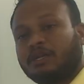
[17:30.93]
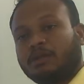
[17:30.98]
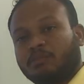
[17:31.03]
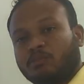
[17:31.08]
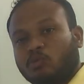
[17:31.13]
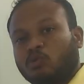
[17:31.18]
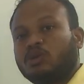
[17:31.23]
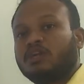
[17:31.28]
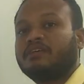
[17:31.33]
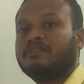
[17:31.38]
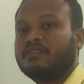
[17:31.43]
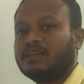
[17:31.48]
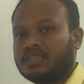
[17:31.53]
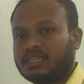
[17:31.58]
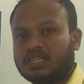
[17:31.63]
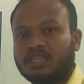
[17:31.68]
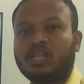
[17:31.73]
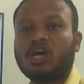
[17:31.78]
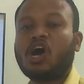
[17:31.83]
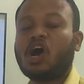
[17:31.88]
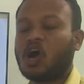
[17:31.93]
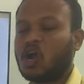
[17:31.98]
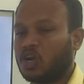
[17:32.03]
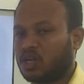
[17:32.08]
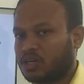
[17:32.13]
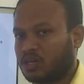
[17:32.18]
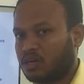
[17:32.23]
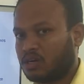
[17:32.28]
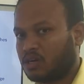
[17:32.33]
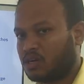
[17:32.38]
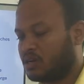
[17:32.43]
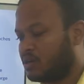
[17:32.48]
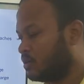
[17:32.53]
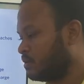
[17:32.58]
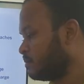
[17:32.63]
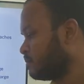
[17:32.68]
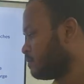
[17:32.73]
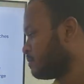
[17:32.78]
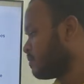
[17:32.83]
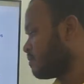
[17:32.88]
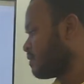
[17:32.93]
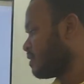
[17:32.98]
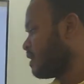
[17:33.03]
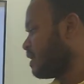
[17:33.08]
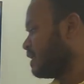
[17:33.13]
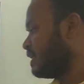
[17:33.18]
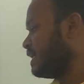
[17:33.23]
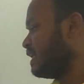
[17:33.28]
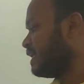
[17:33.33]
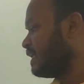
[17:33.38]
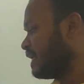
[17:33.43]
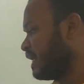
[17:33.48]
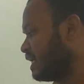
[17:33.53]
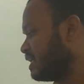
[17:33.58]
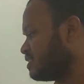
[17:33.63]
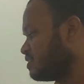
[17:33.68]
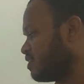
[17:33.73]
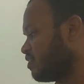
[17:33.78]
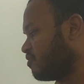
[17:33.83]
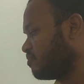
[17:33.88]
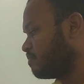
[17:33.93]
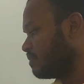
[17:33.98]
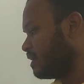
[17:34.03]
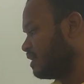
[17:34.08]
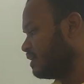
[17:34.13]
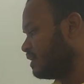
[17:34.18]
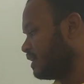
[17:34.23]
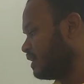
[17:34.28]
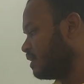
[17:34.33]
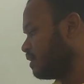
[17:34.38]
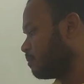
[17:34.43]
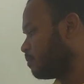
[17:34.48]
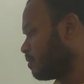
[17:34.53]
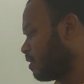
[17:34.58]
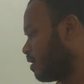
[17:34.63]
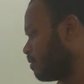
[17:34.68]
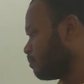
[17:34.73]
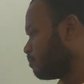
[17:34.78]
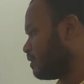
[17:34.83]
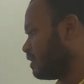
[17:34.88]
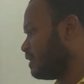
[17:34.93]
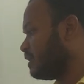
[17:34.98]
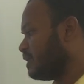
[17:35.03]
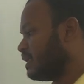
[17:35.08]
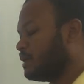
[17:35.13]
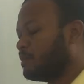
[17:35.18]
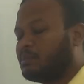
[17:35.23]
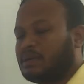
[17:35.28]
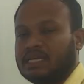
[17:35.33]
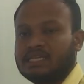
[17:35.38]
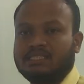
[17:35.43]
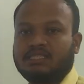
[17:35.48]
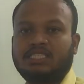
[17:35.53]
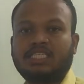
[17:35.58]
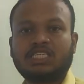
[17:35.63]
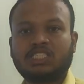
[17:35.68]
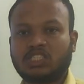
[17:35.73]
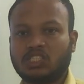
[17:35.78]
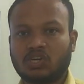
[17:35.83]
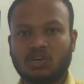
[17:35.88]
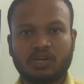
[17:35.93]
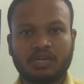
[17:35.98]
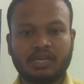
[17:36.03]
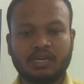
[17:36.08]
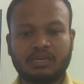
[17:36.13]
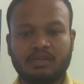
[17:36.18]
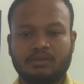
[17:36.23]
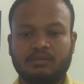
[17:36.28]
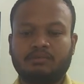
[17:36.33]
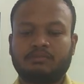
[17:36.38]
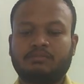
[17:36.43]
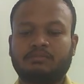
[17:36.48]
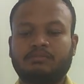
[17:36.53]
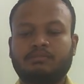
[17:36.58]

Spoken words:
removed with the alcohol. In case of melting, promptly replace the socket.